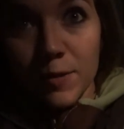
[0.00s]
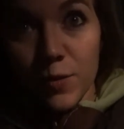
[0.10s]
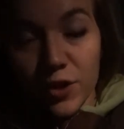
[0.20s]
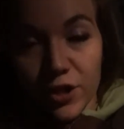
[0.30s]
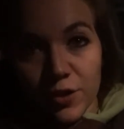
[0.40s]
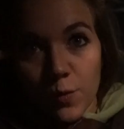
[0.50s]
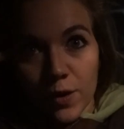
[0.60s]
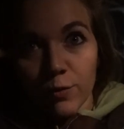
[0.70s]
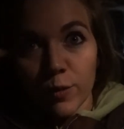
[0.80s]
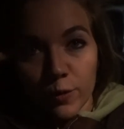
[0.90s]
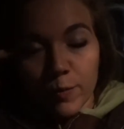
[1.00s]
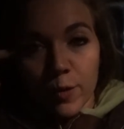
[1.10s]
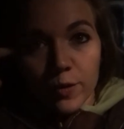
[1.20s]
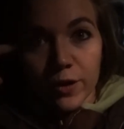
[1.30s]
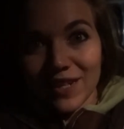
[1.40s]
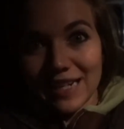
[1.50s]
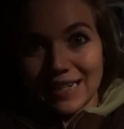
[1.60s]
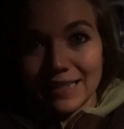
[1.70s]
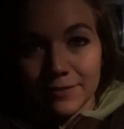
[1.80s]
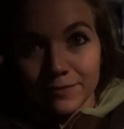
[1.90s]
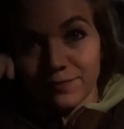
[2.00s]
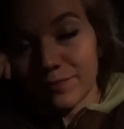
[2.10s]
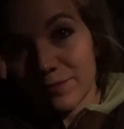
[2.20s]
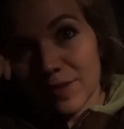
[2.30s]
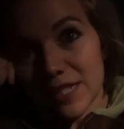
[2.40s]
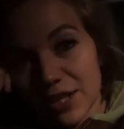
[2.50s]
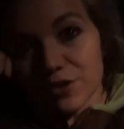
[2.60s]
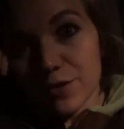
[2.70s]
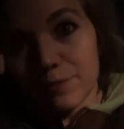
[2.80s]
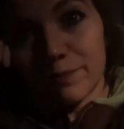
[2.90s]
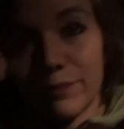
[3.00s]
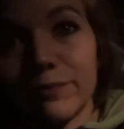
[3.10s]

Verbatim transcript: switching to winter bulk mode. See you soon.